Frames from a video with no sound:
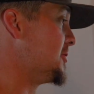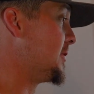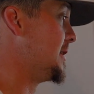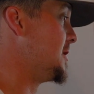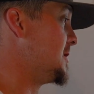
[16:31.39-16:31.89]

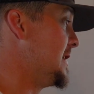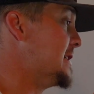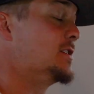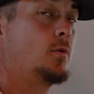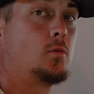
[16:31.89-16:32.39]
trails
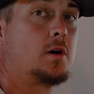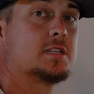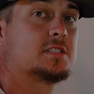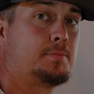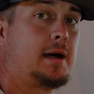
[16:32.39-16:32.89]
into
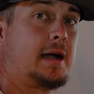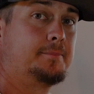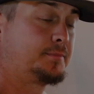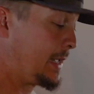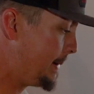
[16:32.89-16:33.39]
one
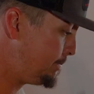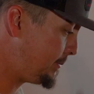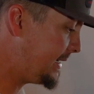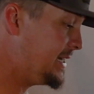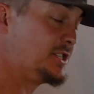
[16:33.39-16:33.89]
spot. It
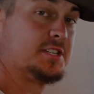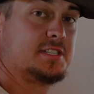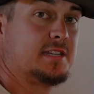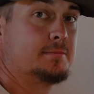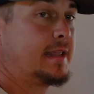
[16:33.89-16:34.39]

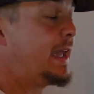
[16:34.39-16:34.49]
pinches them